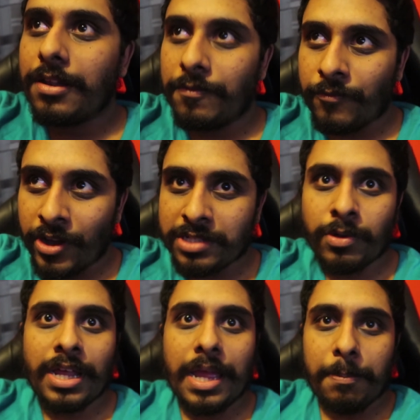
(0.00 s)
the first
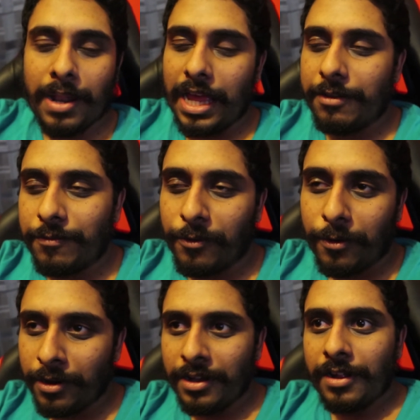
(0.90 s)
one I applied
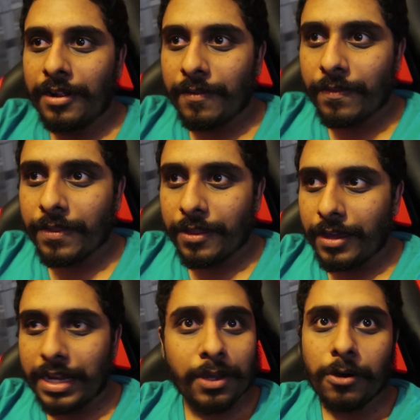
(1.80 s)
for,
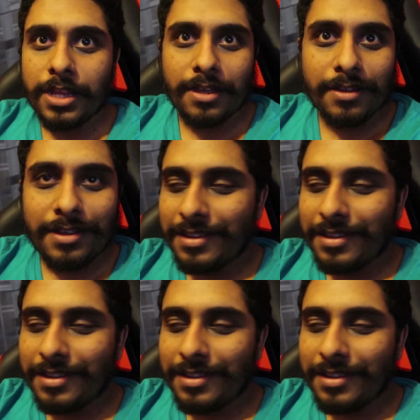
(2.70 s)
and I got it.